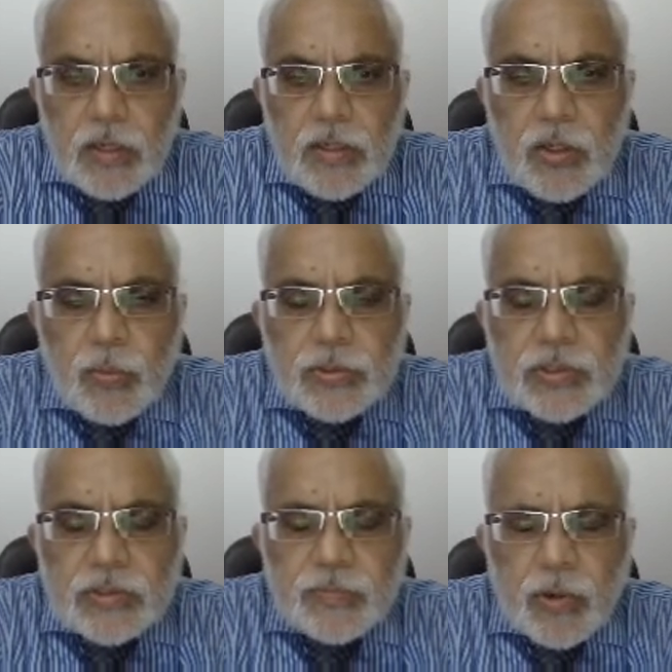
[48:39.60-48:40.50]
New
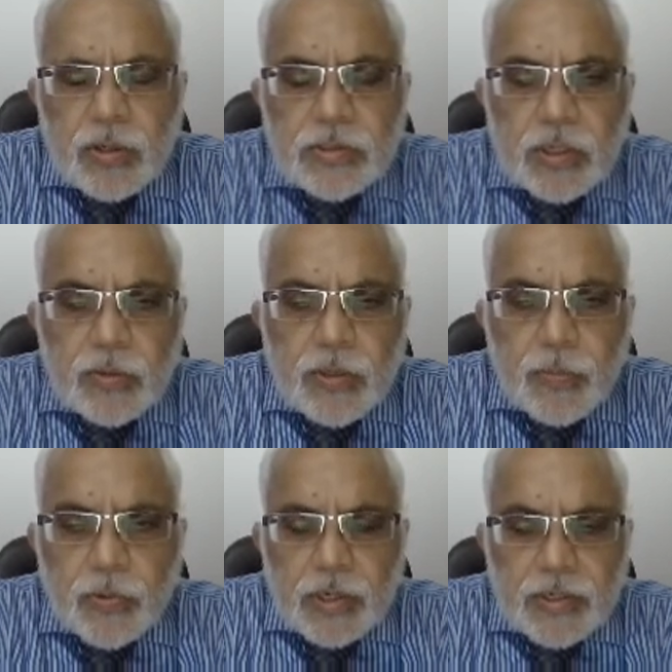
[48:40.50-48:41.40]
business models are only
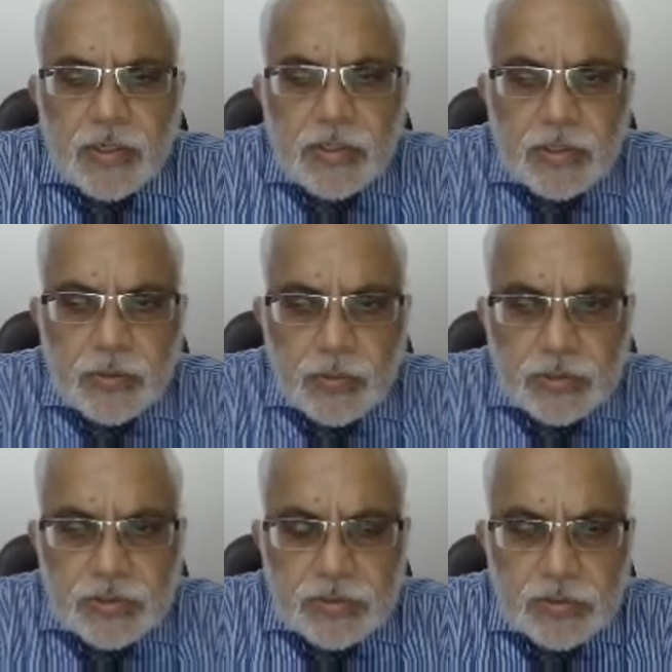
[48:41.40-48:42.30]
protected in the
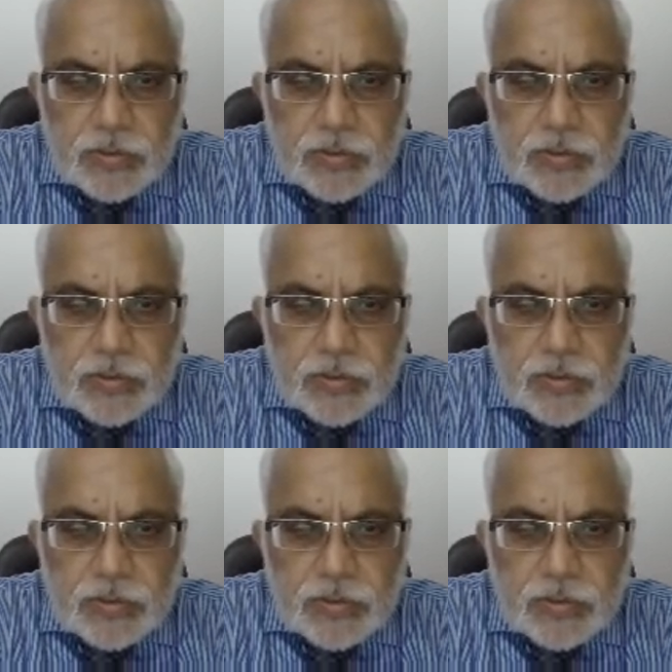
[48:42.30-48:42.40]
US.